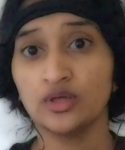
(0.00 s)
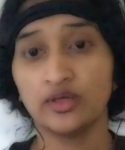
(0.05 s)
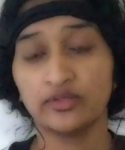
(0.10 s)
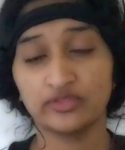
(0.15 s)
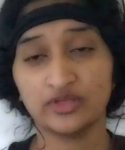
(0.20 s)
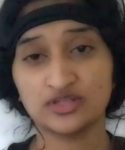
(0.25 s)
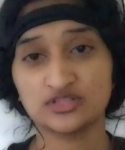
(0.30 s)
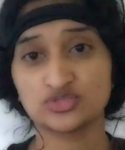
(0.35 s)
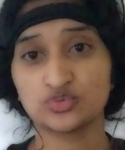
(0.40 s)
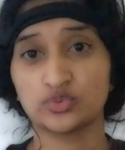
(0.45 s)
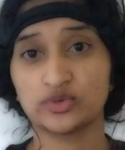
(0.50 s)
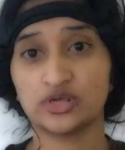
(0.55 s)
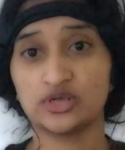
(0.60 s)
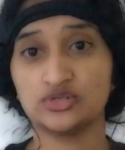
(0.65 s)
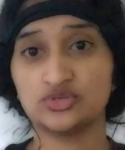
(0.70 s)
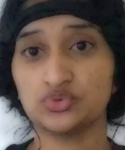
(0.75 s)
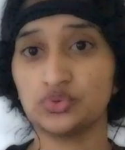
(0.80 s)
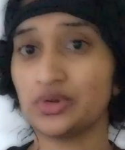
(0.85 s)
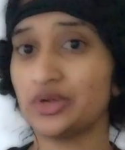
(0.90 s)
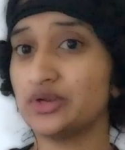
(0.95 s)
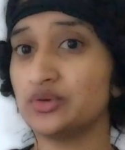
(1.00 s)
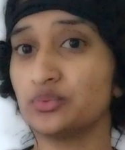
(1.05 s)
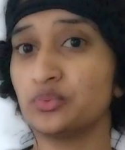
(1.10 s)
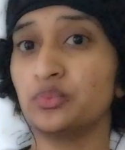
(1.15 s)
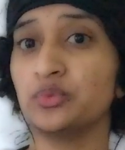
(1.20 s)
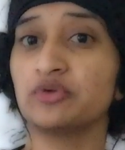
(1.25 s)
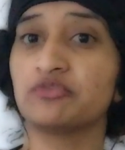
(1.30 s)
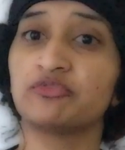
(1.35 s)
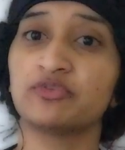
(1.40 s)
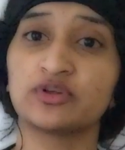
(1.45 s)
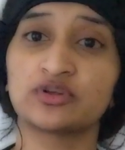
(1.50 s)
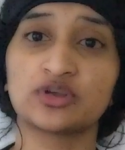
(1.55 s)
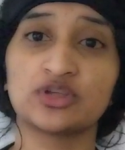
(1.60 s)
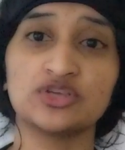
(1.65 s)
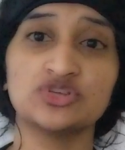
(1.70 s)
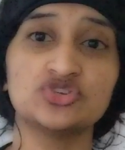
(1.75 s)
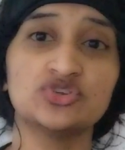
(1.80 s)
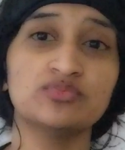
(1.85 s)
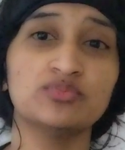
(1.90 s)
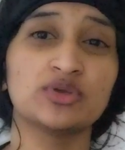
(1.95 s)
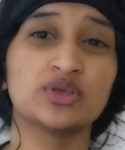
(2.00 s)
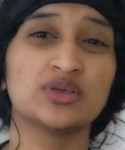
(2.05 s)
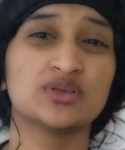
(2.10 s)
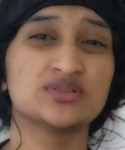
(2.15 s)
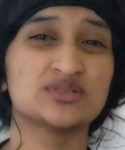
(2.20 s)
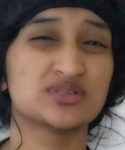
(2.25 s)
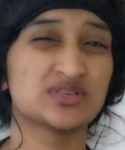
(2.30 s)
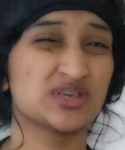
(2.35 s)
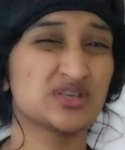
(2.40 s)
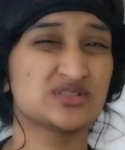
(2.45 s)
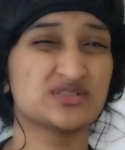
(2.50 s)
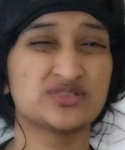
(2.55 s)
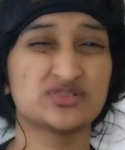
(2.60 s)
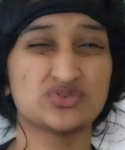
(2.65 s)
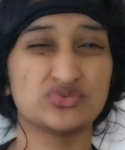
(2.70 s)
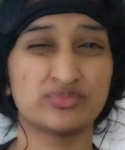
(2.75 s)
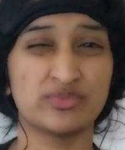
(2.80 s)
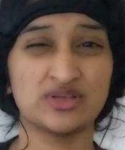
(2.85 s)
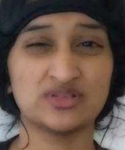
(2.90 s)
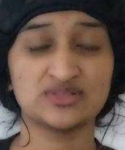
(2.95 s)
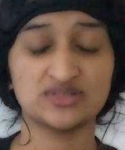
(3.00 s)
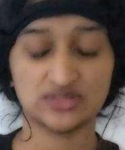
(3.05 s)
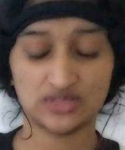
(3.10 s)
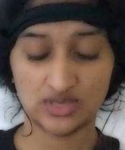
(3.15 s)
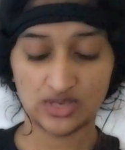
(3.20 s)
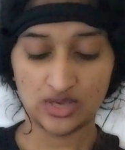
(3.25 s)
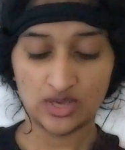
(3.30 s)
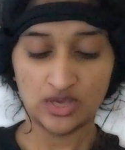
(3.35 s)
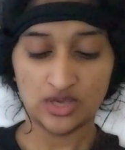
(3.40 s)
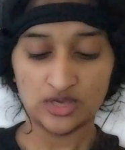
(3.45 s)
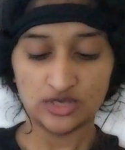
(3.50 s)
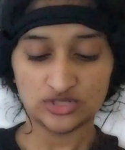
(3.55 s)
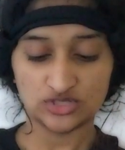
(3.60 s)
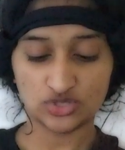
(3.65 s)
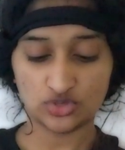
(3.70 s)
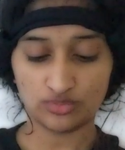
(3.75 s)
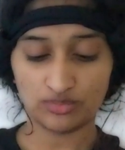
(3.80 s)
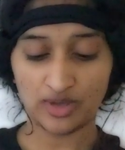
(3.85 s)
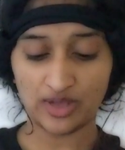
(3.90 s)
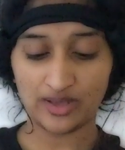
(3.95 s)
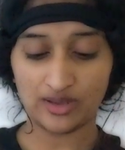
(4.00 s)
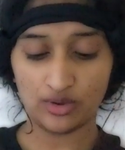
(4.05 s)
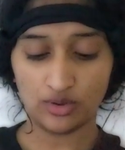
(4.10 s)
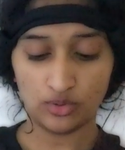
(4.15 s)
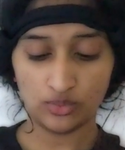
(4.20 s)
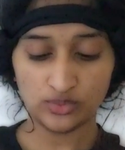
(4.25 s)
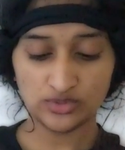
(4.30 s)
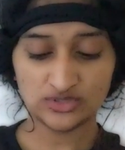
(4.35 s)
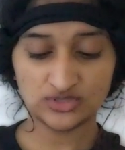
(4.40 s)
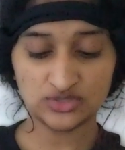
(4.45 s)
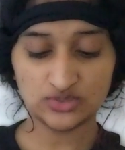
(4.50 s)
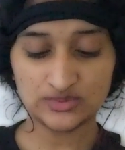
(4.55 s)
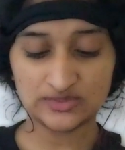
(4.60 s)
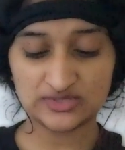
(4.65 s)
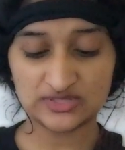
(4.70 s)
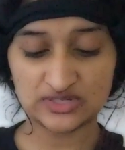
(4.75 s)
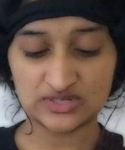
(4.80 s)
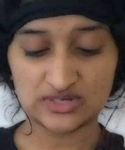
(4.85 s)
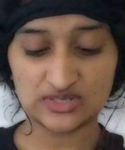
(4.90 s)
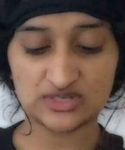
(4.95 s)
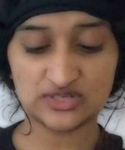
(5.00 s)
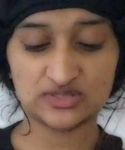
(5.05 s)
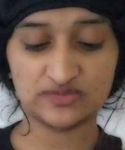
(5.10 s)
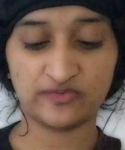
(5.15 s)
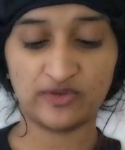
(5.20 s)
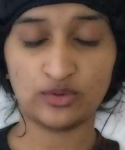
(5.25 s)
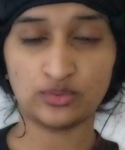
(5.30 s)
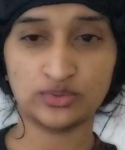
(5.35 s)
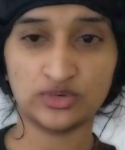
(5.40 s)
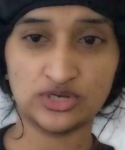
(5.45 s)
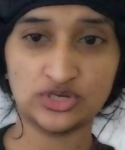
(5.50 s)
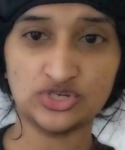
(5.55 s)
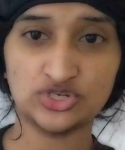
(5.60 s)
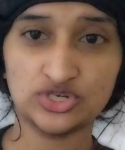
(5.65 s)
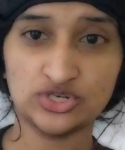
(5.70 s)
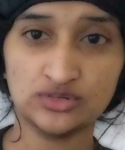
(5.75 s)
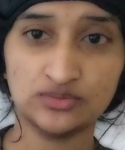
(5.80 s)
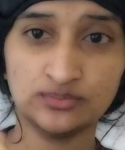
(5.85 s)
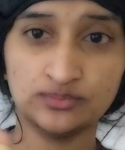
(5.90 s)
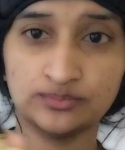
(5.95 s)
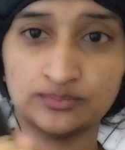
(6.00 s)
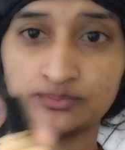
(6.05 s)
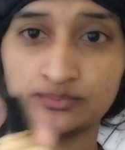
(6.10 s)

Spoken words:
that's what I do. I don't wear foundation because it gets too messy. So I always use the NYX foundation.